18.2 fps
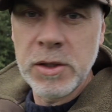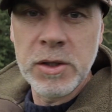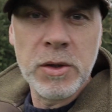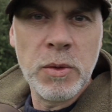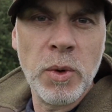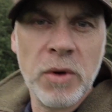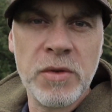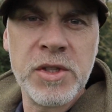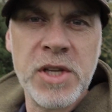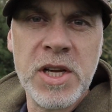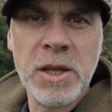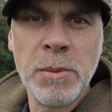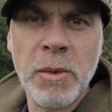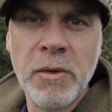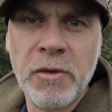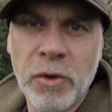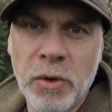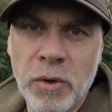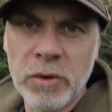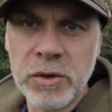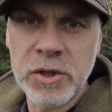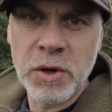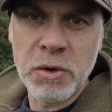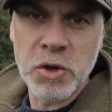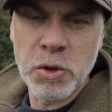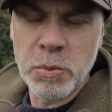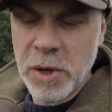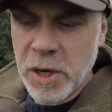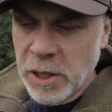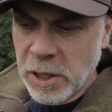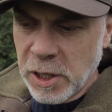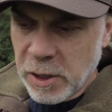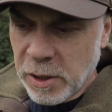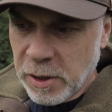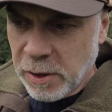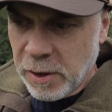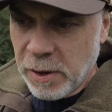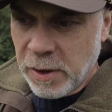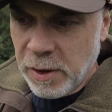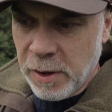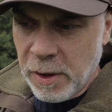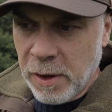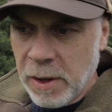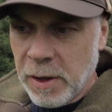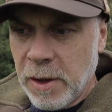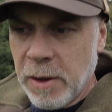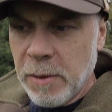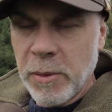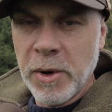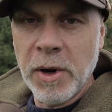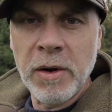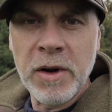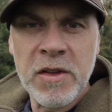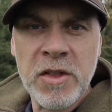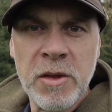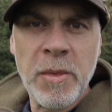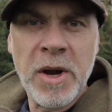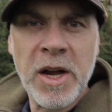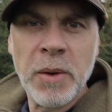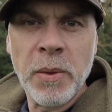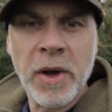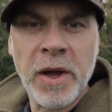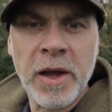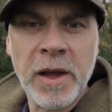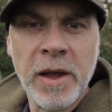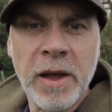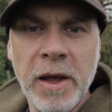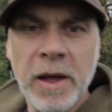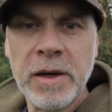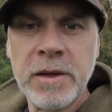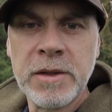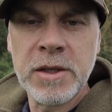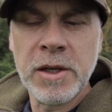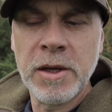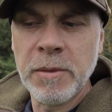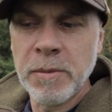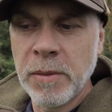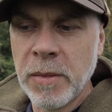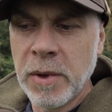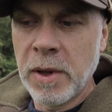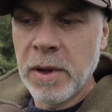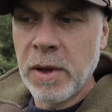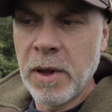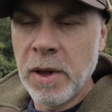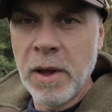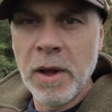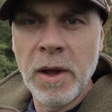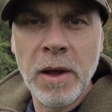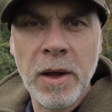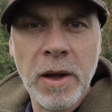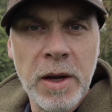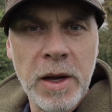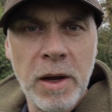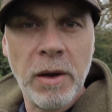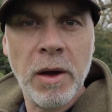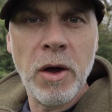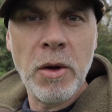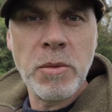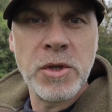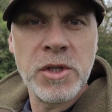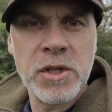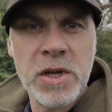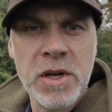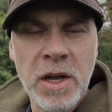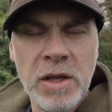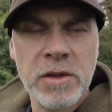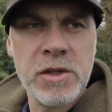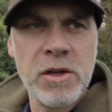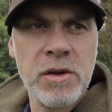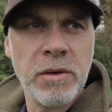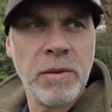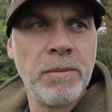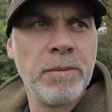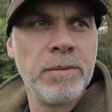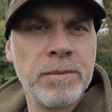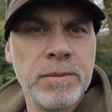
You would have seen them before on social media, but I'll leave them anyway, and yeah, hope to see you again soon.